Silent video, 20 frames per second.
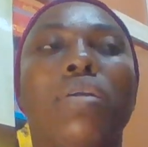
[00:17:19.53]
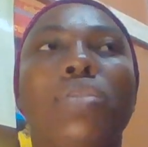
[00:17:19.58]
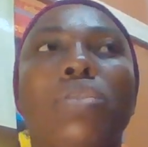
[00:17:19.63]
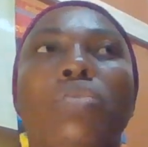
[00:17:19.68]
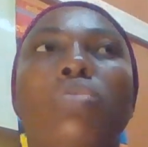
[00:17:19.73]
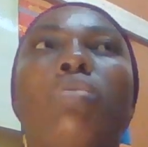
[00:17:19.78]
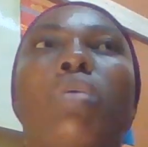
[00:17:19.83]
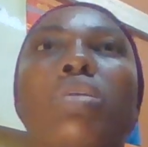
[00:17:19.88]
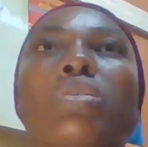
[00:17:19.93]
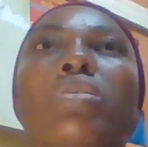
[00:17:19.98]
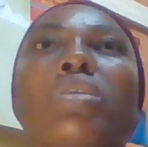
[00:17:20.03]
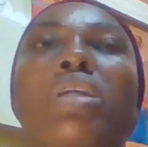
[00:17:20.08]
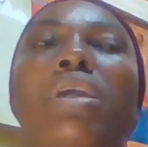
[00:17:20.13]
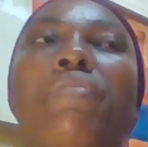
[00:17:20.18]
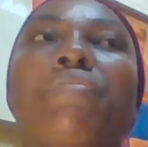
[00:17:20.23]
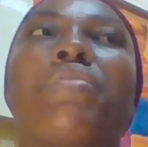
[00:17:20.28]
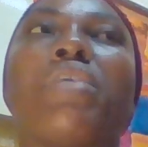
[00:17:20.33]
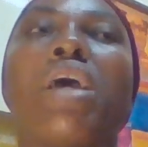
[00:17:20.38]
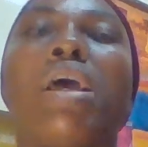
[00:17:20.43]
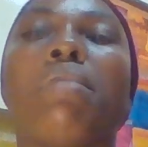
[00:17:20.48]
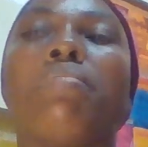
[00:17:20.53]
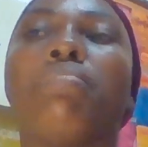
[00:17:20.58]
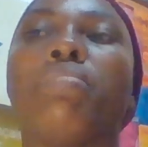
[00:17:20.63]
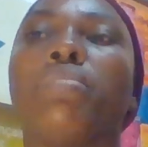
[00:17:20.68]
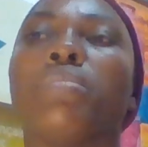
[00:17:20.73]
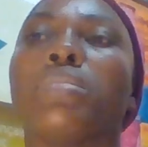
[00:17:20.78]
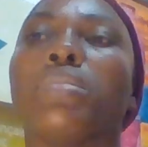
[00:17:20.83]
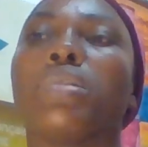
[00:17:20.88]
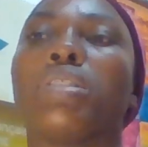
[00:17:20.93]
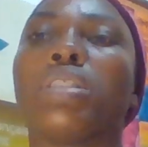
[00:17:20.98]
you want to give
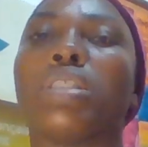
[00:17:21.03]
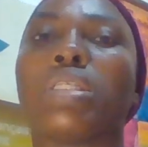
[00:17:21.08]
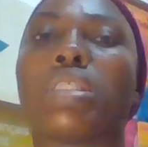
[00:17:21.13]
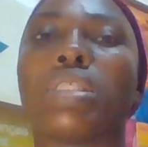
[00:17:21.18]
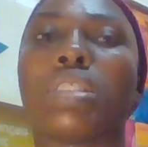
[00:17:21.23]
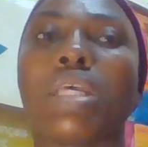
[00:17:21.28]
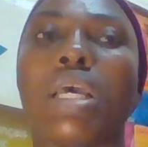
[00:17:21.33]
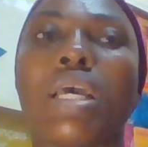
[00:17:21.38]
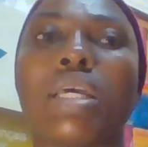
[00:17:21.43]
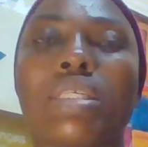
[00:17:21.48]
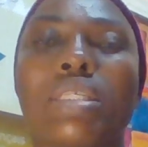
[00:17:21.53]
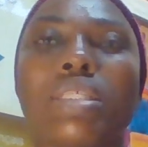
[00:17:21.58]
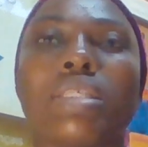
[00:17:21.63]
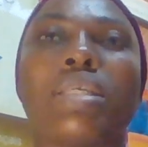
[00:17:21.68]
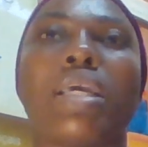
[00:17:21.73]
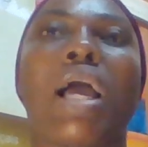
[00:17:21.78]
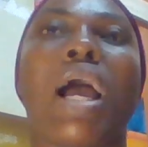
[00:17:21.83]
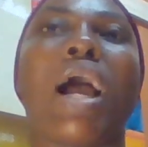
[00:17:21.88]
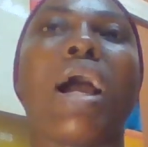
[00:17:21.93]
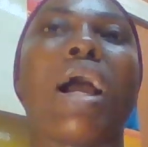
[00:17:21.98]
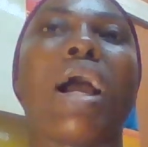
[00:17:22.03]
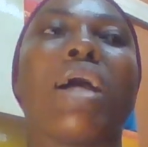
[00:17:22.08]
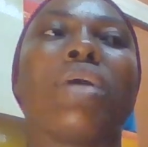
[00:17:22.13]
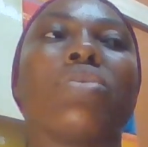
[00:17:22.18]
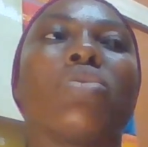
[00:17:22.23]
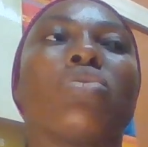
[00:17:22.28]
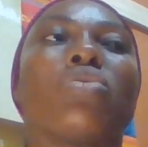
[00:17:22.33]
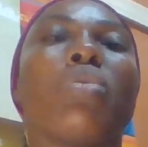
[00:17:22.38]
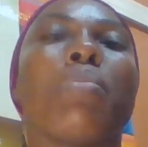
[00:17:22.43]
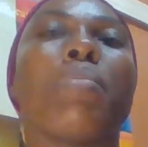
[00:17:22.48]
them this test
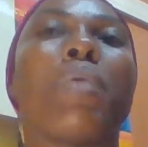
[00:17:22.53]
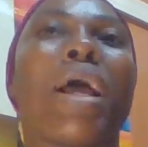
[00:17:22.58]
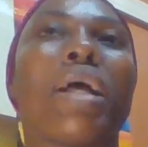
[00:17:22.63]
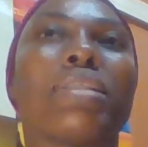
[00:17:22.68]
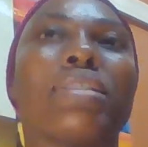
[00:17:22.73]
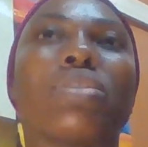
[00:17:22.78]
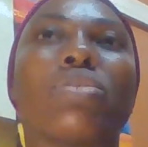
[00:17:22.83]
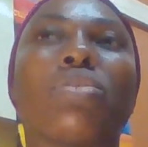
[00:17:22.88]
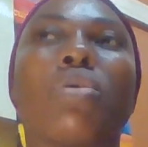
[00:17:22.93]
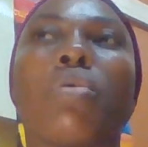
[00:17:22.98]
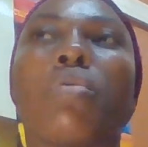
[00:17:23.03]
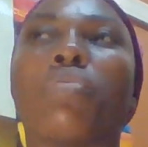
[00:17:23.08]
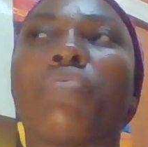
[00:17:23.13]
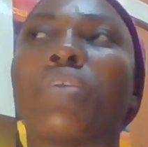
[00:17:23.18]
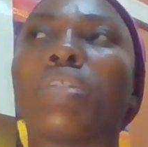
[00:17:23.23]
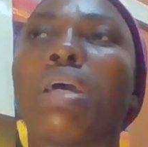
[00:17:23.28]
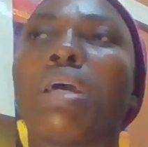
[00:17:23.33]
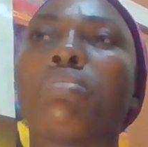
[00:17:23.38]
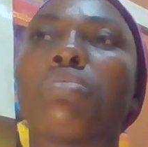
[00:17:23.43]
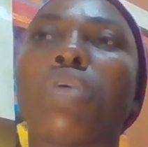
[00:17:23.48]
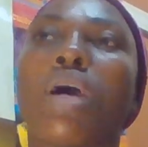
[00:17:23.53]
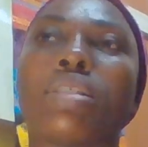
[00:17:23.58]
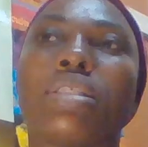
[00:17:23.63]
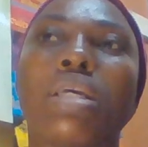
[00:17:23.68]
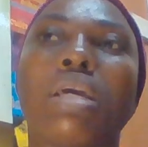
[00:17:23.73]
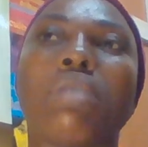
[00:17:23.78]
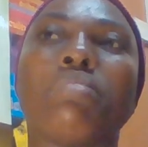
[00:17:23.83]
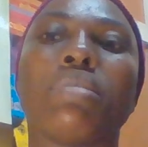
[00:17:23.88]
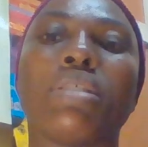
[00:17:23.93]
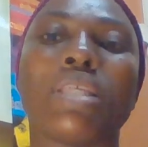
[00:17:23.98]
for them to
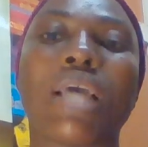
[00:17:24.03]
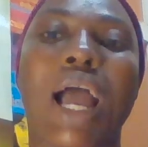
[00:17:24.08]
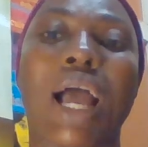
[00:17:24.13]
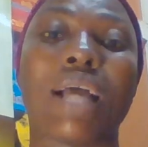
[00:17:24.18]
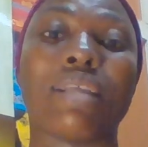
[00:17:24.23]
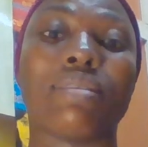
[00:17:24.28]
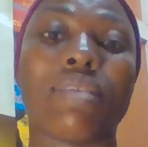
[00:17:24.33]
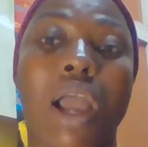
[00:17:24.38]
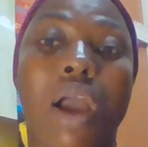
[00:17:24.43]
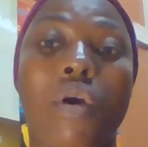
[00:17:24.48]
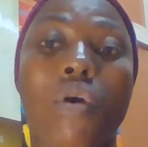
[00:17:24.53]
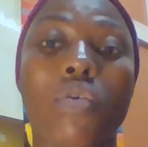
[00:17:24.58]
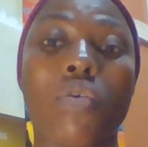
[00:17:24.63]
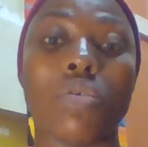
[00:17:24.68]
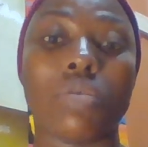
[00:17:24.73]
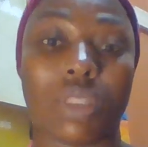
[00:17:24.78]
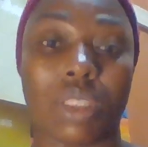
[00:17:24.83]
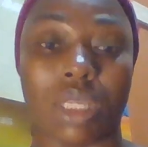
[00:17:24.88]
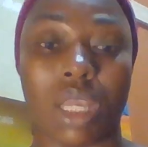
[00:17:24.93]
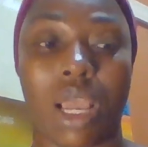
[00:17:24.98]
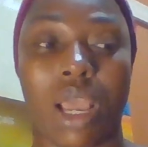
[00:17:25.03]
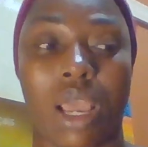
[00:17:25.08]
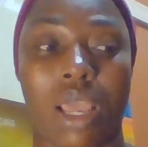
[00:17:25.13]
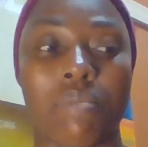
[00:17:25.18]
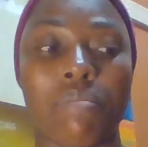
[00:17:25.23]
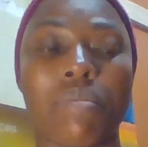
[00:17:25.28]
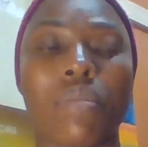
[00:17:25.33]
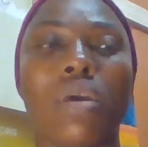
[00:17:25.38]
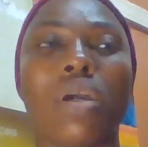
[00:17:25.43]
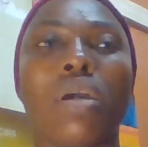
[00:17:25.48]
attempt it at their own
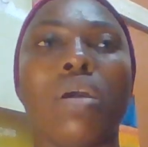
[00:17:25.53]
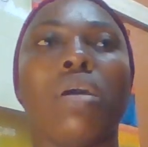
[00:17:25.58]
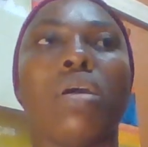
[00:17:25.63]
time,